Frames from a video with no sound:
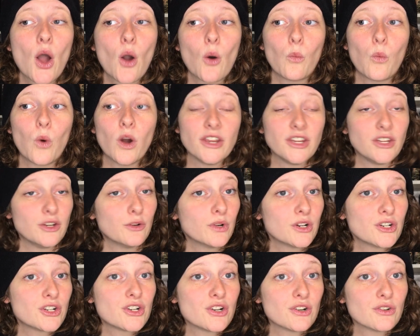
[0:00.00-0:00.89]
what you
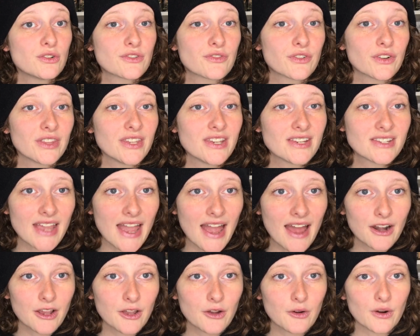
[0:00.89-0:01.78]
would choose for these
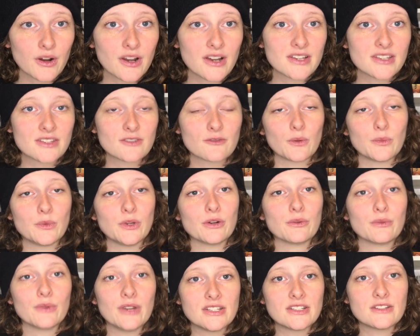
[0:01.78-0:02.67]
categories from
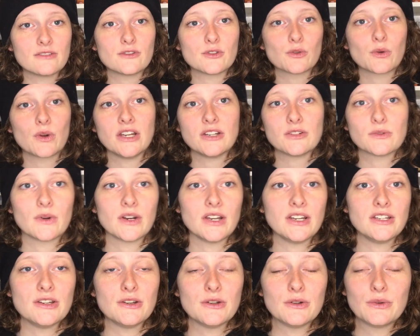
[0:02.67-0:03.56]
your reads of
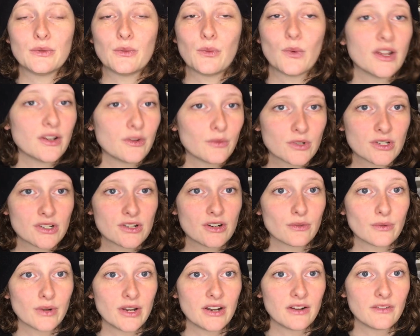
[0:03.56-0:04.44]
2022. What was
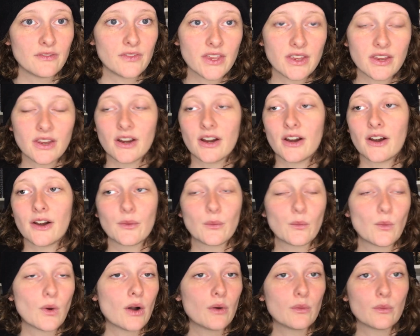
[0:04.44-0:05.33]
your read of the year?
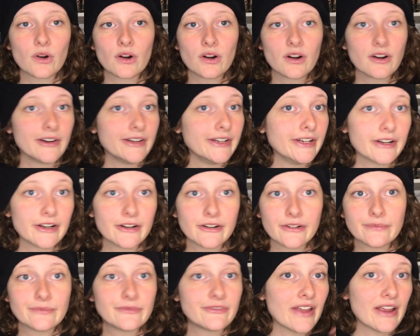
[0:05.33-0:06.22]
What were
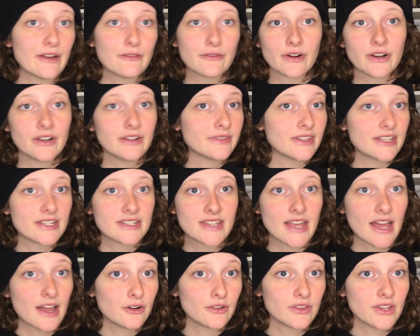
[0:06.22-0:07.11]
your favorite this,
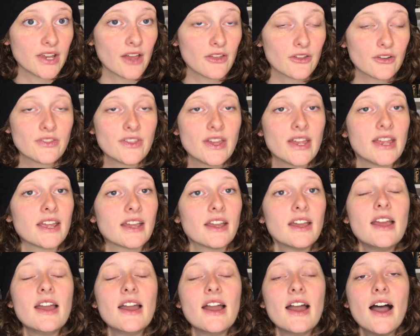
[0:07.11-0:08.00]
that, or the other thing?
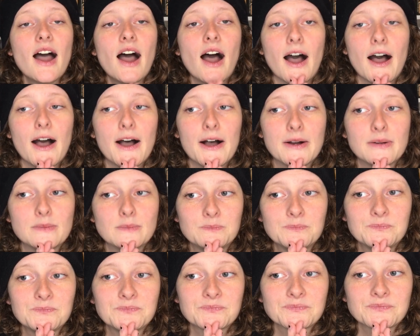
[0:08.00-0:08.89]
Because
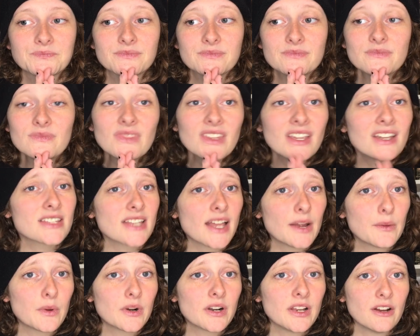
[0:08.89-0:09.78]
um,
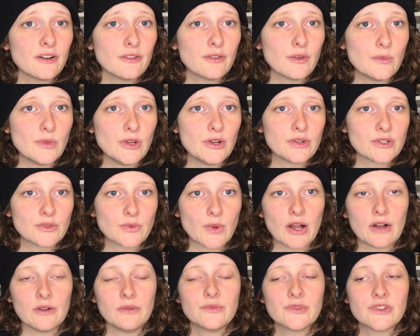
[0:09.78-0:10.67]
I want to hear from you as
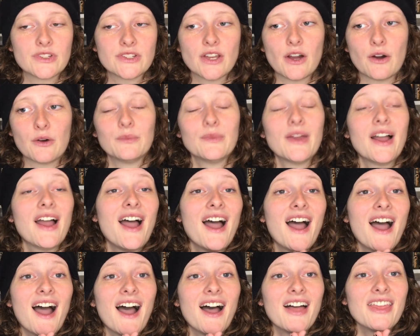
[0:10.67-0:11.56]
well. So
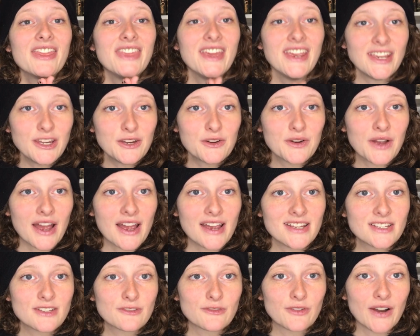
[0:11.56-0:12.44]
Thank you
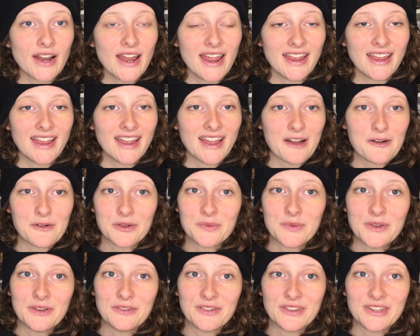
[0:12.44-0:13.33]
guys for hanging out with
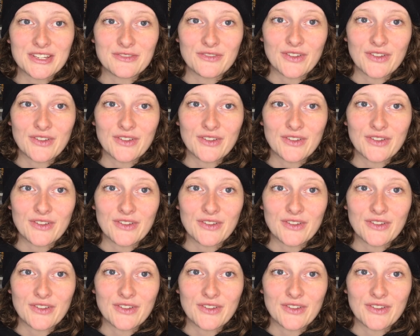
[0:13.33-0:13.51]
me for this